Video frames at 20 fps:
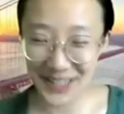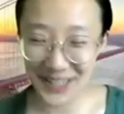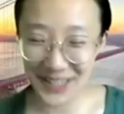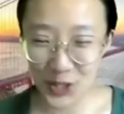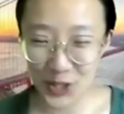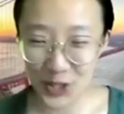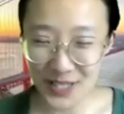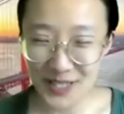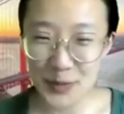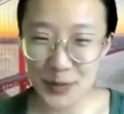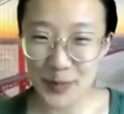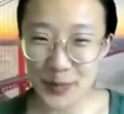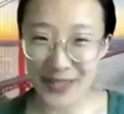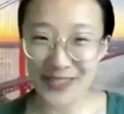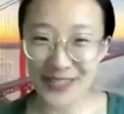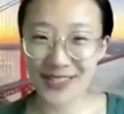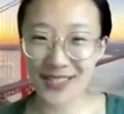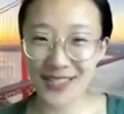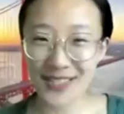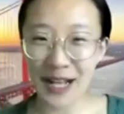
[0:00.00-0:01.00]
just
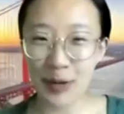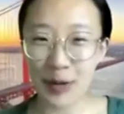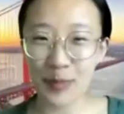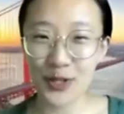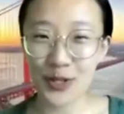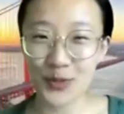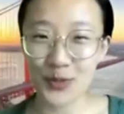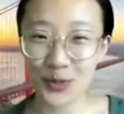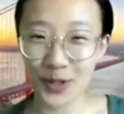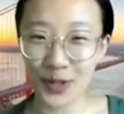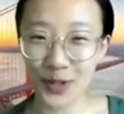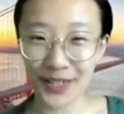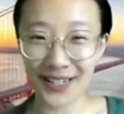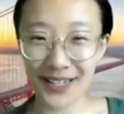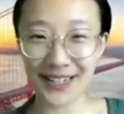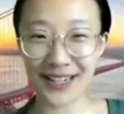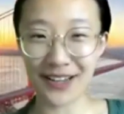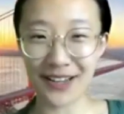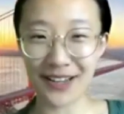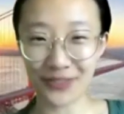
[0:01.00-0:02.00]
speaks to how much work
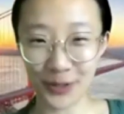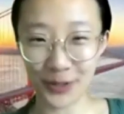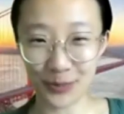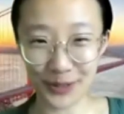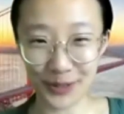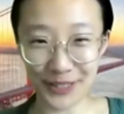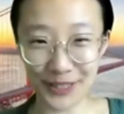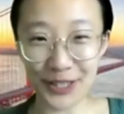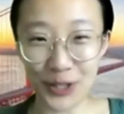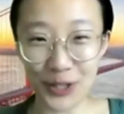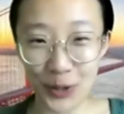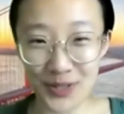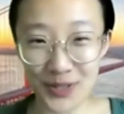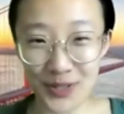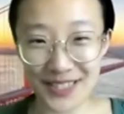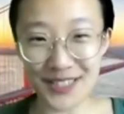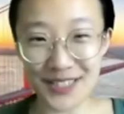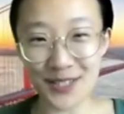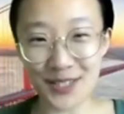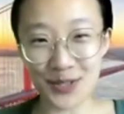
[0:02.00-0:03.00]
and effort really
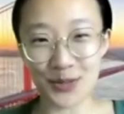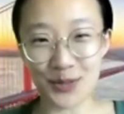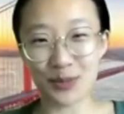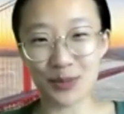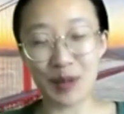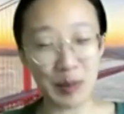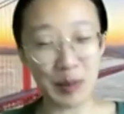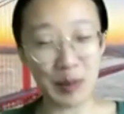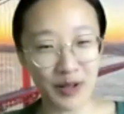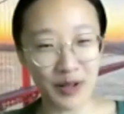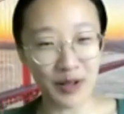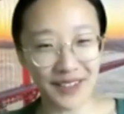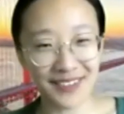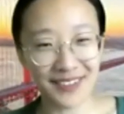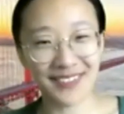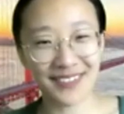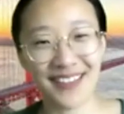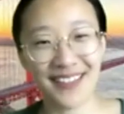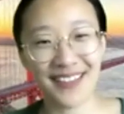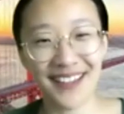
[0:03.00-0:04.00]
goes into a book
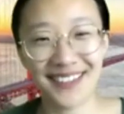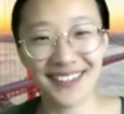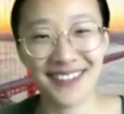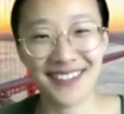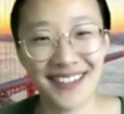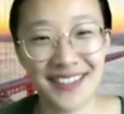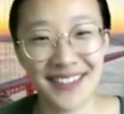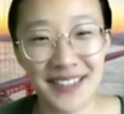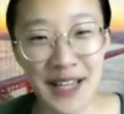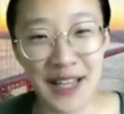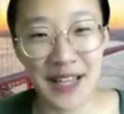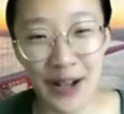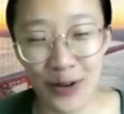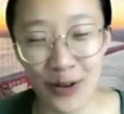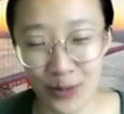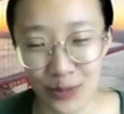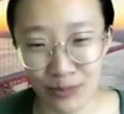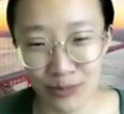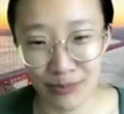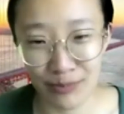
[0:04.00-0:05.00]
that
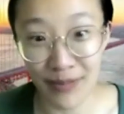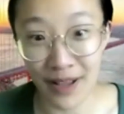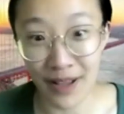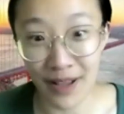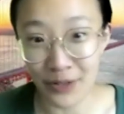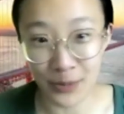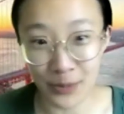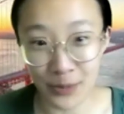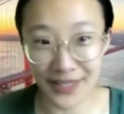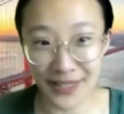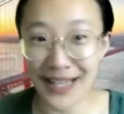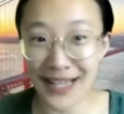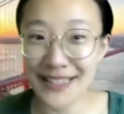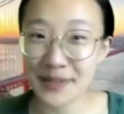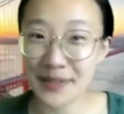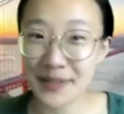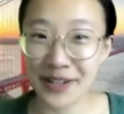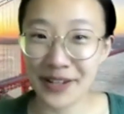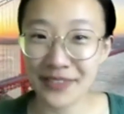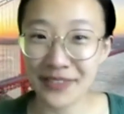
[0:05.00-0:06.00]
now everyone has
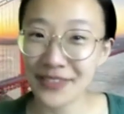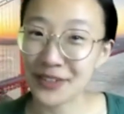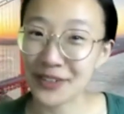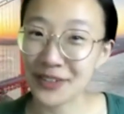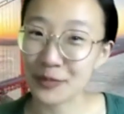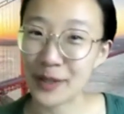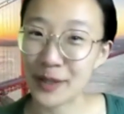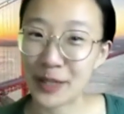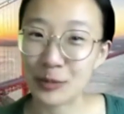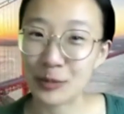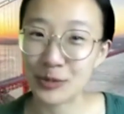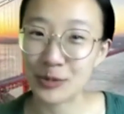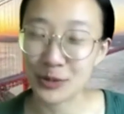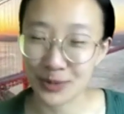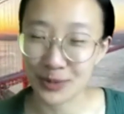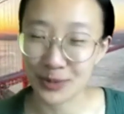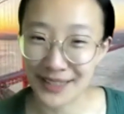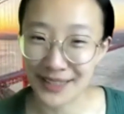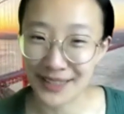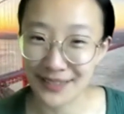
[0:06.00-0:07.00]
the benefit of being able to
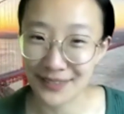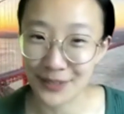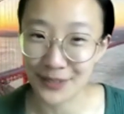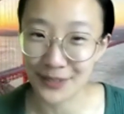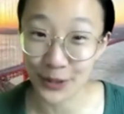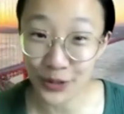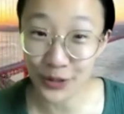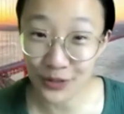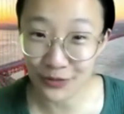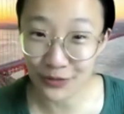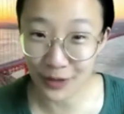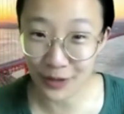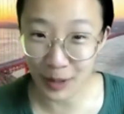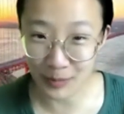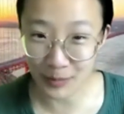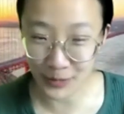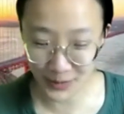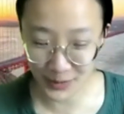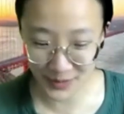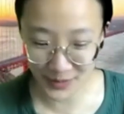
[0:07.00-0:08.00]
read and learn
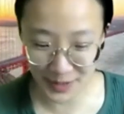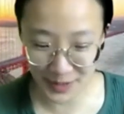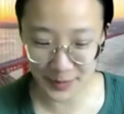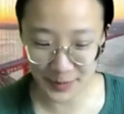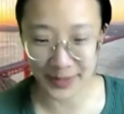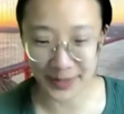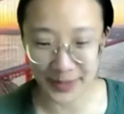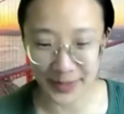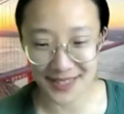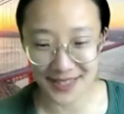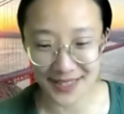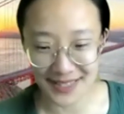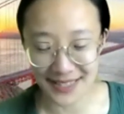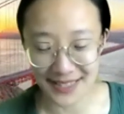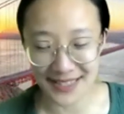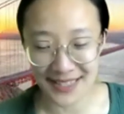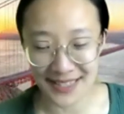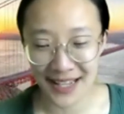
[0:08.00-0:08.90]
from those experiences,